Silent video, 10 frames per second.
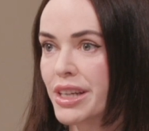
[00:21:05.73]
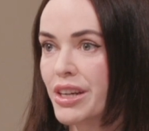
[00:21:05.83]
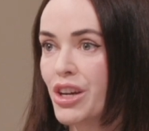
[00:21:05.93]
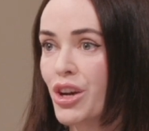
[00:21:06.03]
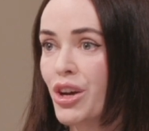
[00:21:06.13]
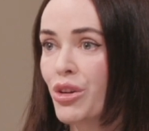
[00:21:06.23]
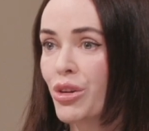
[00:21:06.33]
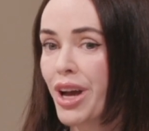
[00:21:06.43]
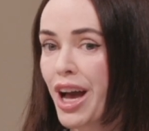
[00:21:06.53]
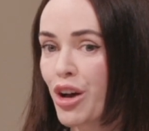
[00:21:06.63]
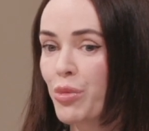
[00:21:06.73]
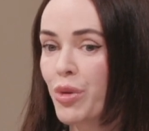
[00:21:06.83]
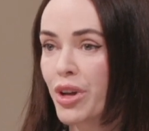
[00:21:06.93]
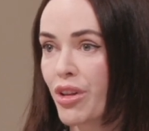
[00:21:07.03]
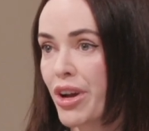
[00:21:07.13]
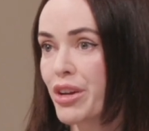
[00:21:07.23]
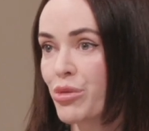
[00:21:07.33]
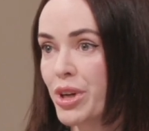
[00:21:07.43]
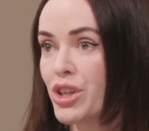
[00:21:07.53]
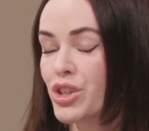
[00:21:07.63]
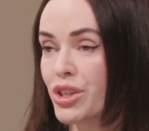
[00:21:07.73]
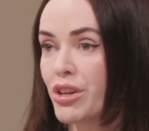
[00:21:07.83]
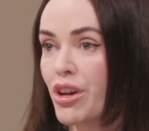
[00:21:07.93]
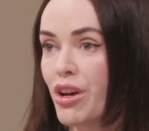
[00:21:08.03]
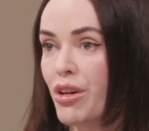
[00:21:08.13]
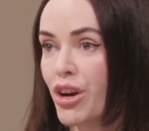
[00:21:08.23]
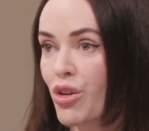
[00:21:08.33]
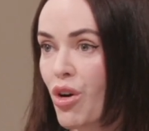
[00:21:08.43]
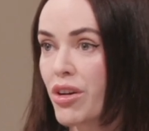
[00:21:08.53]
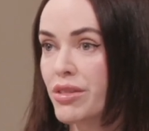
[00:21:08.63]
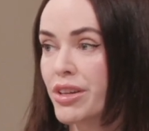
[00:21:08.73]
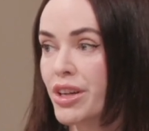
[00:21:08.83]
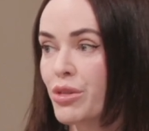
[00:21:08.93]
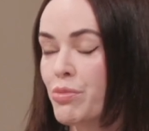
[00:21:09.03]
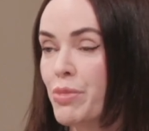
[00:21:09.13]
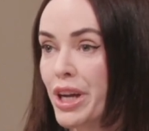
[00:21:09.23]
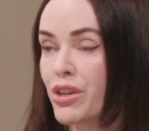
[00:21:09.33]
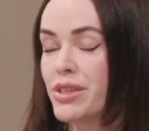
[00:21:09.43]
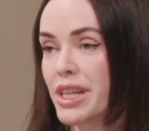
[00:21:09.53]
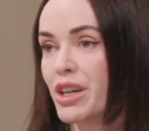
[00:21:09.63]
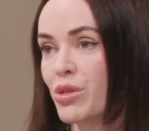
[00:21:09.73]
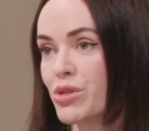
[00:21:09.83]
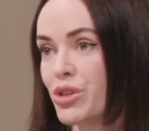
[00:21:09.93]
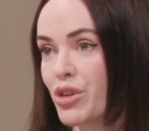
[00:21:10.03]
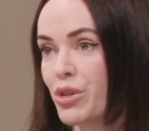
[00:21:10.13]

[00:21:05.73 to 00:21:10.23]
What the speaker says: can help a client reach across, bigger stakeholder